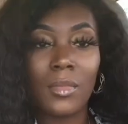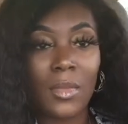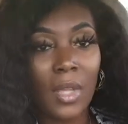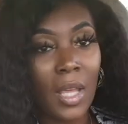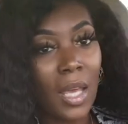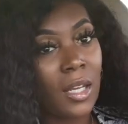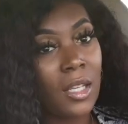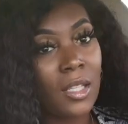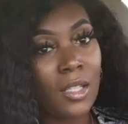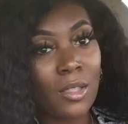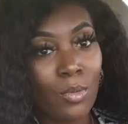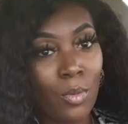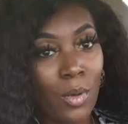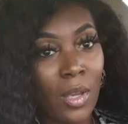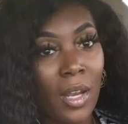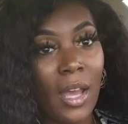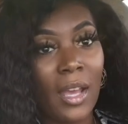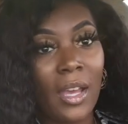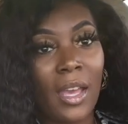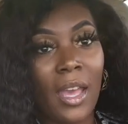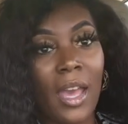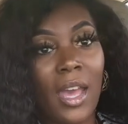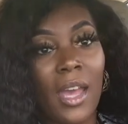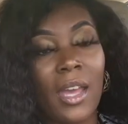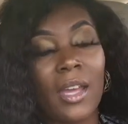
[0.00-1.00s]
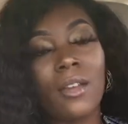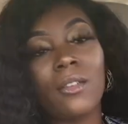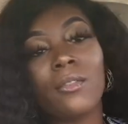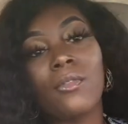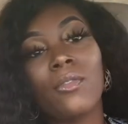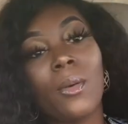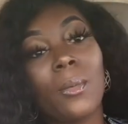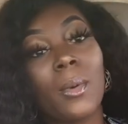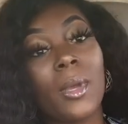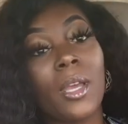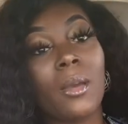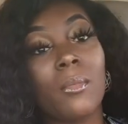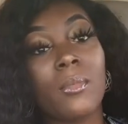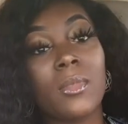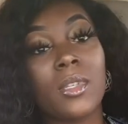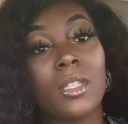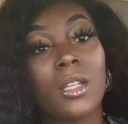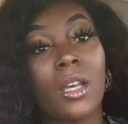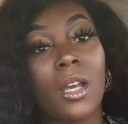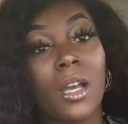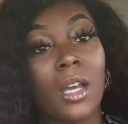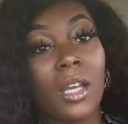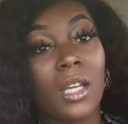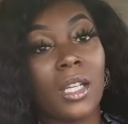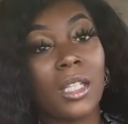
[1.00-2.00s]
that is what I got from
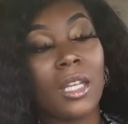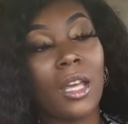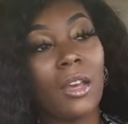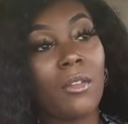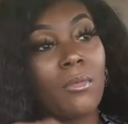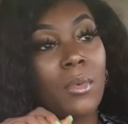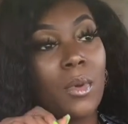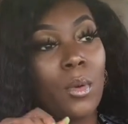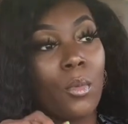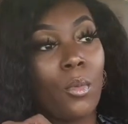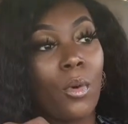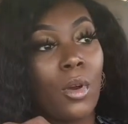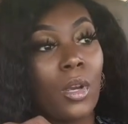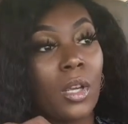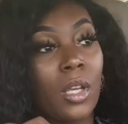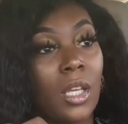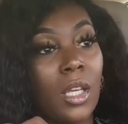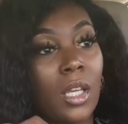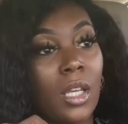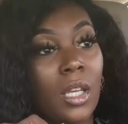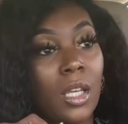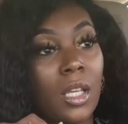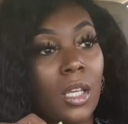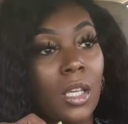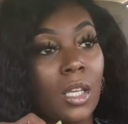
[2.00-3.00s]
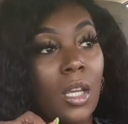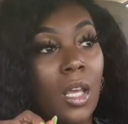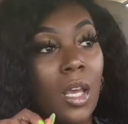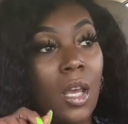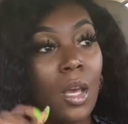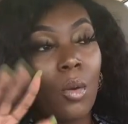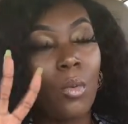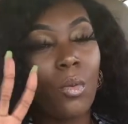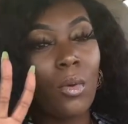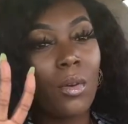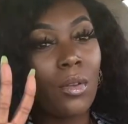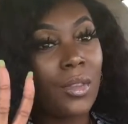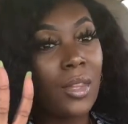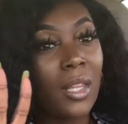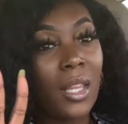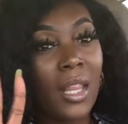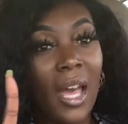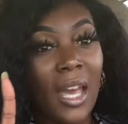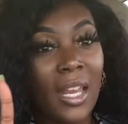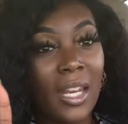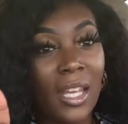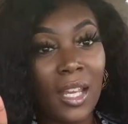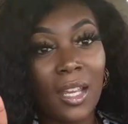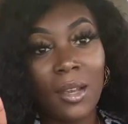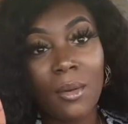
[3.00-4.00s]
Amazon, and I've been working with a
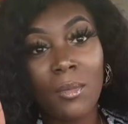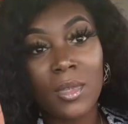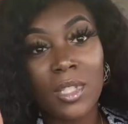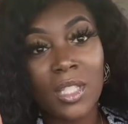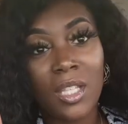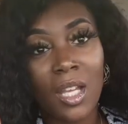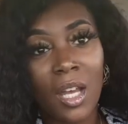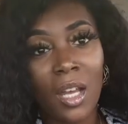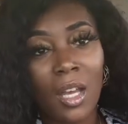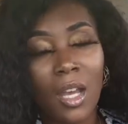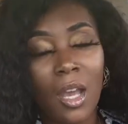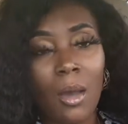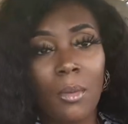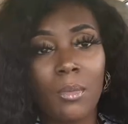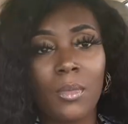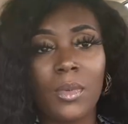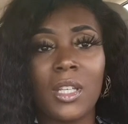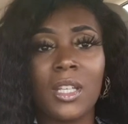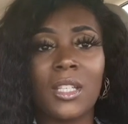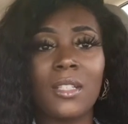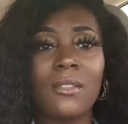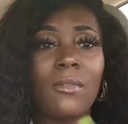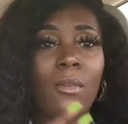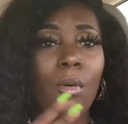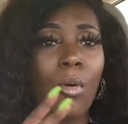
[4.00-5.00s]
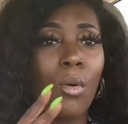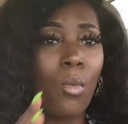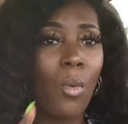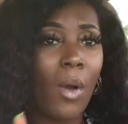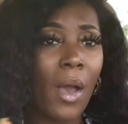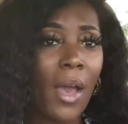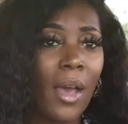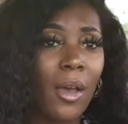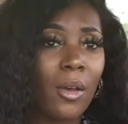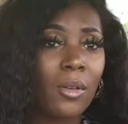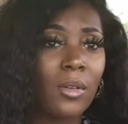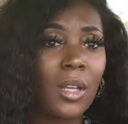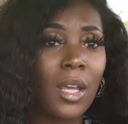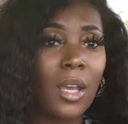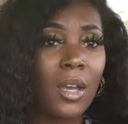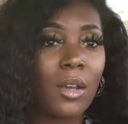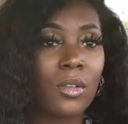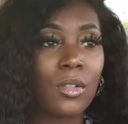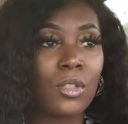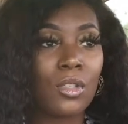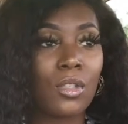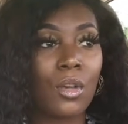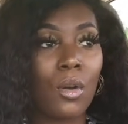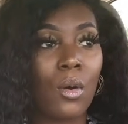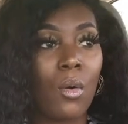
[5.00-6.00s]
lot of Amazon companies for a while now,
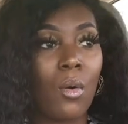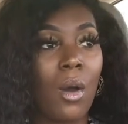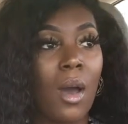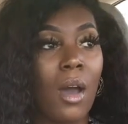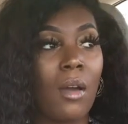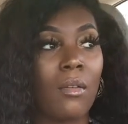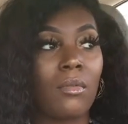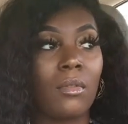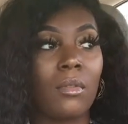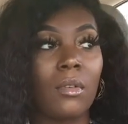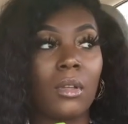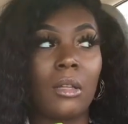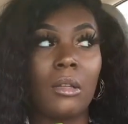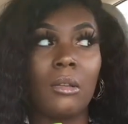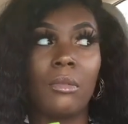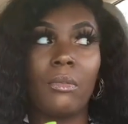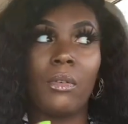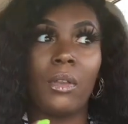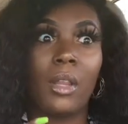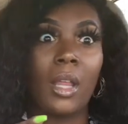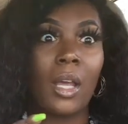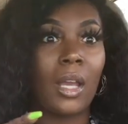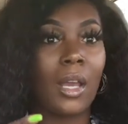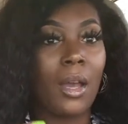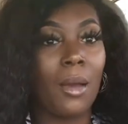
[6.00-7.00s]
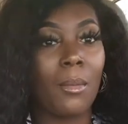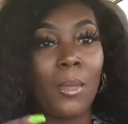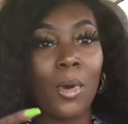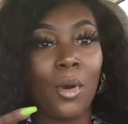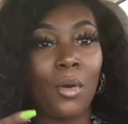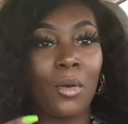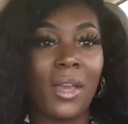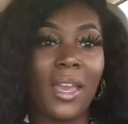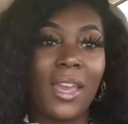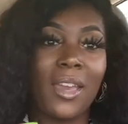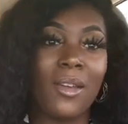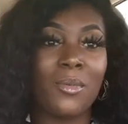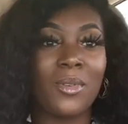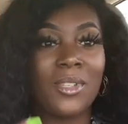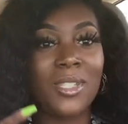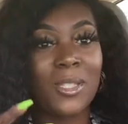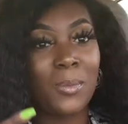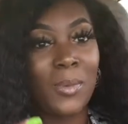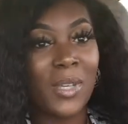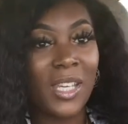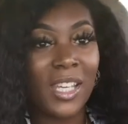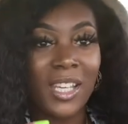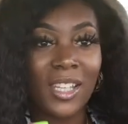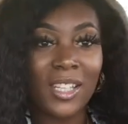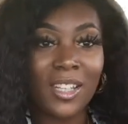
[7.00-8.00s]
so I really feel like I'm okay with
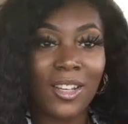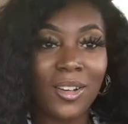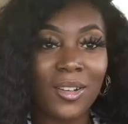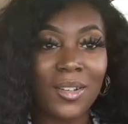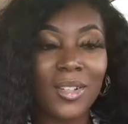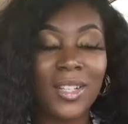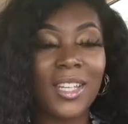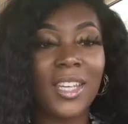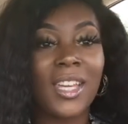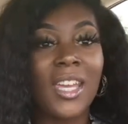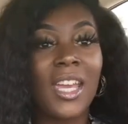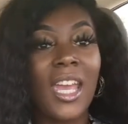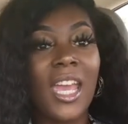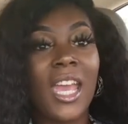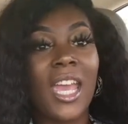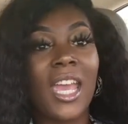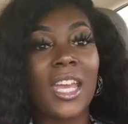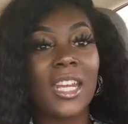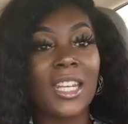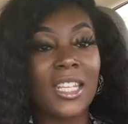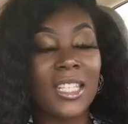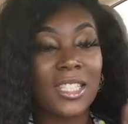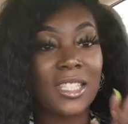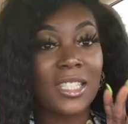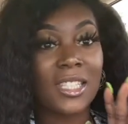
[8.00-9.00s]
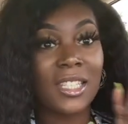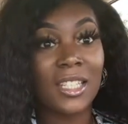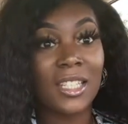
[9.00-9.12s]
speaking on it, and it's